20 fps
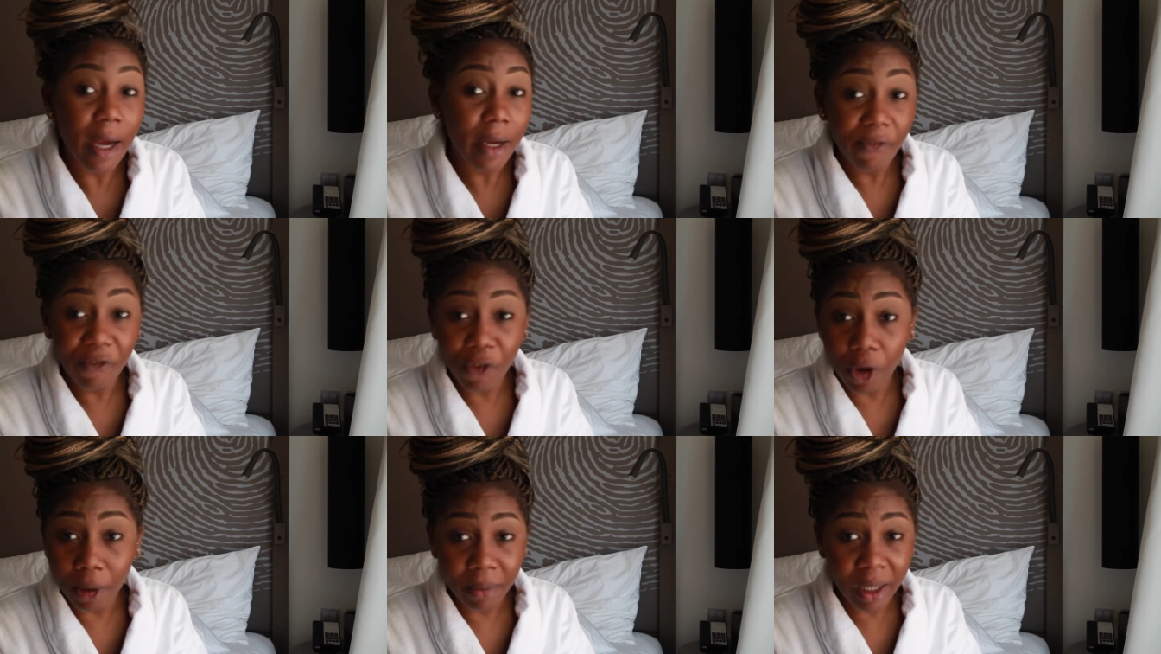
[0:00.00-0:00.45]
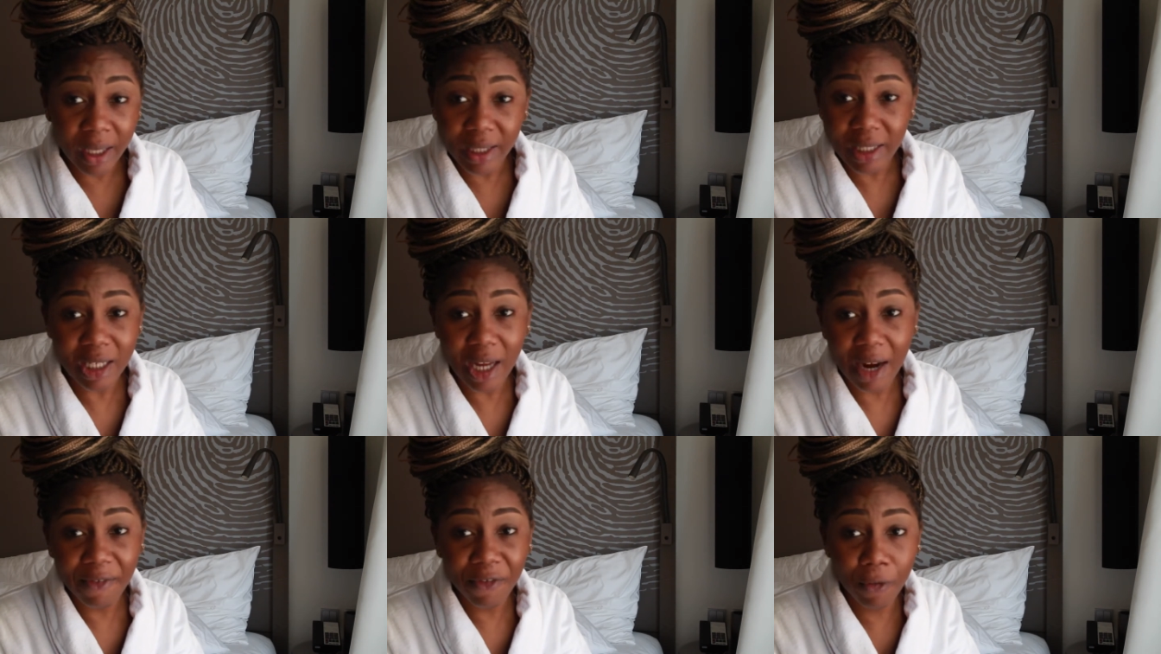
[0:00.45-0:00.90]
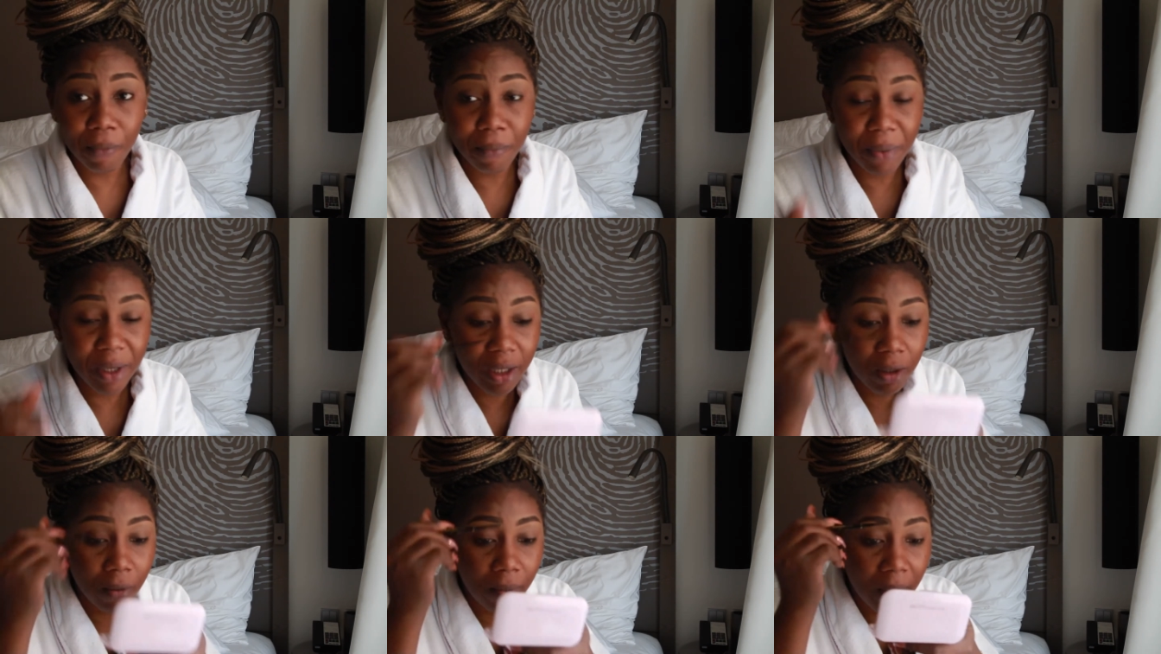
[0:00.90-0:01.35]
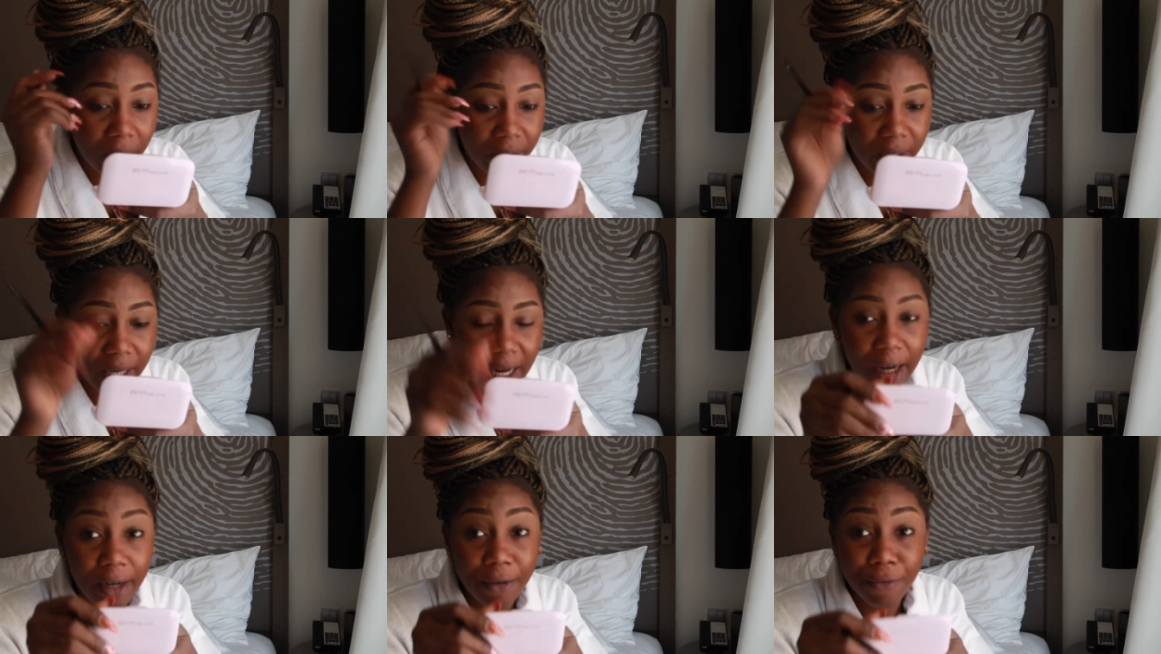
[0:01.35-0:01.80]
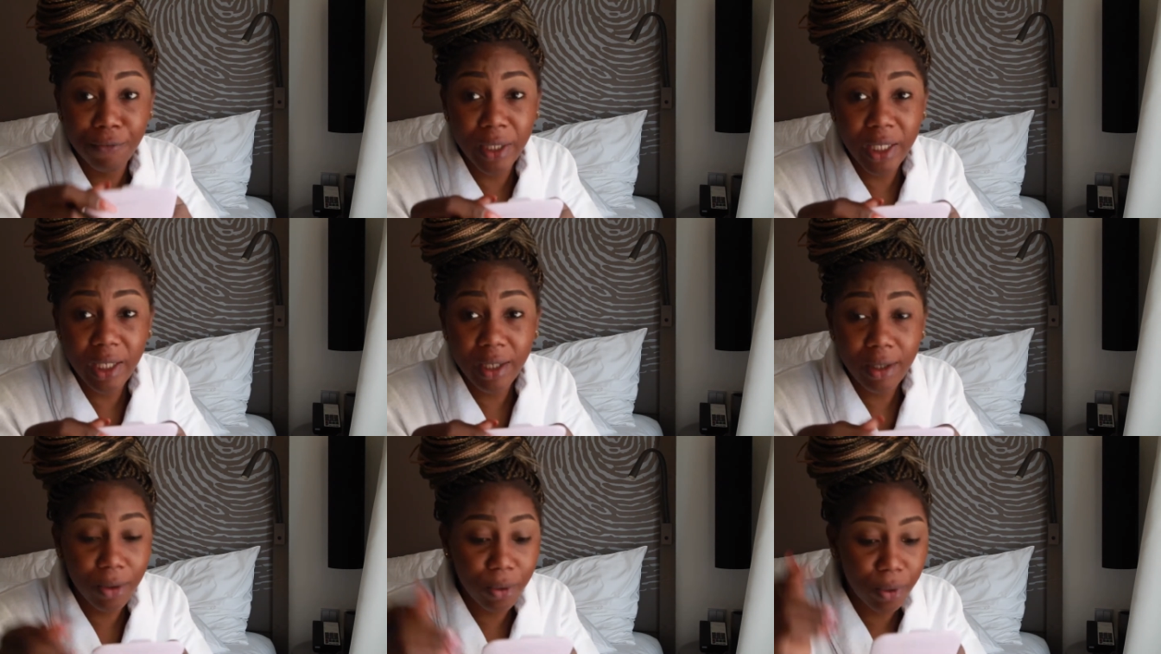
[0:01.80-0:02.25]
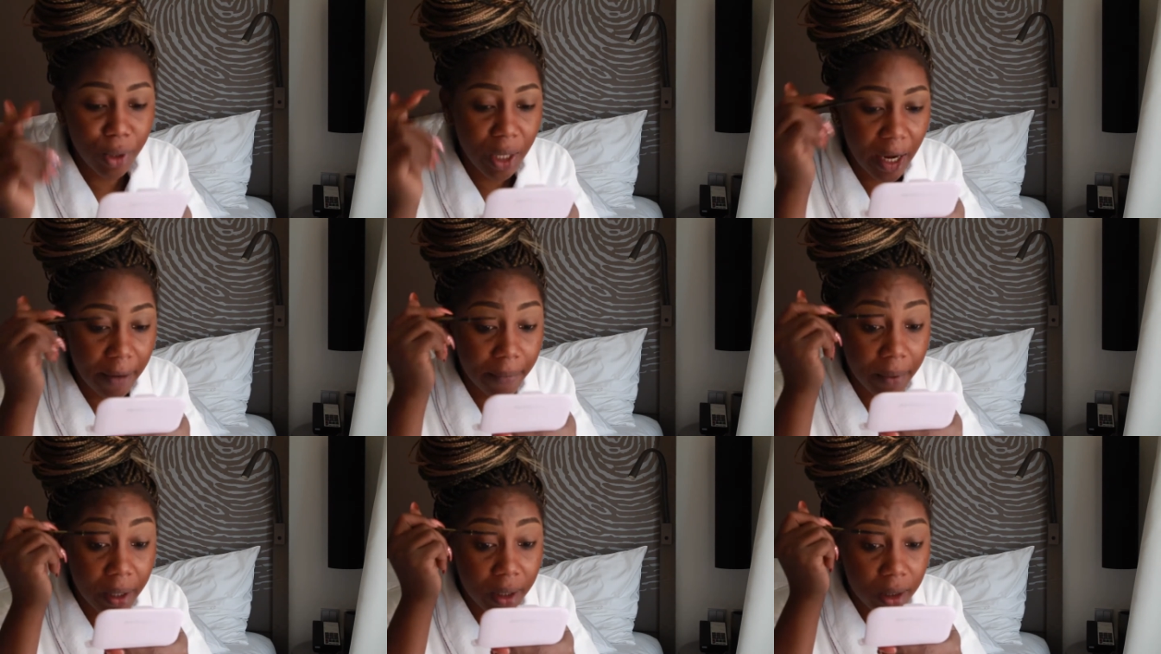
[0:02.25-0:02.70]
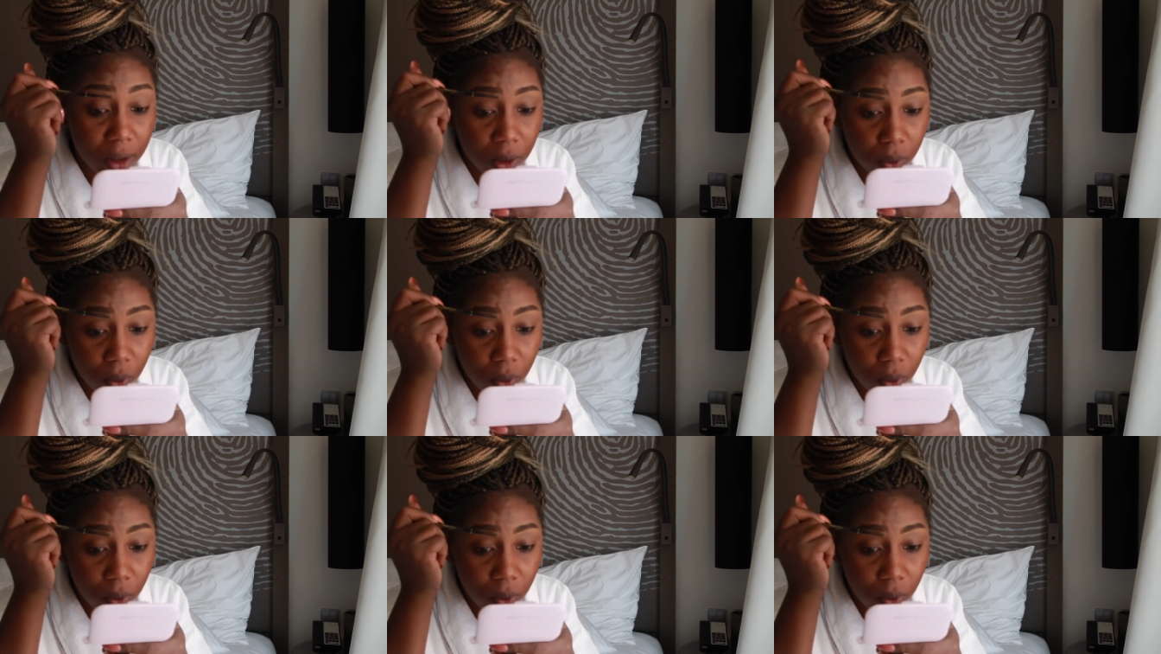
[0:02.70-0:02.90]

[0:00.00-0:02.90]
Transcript: For me, it's never been about that. I really don't care, because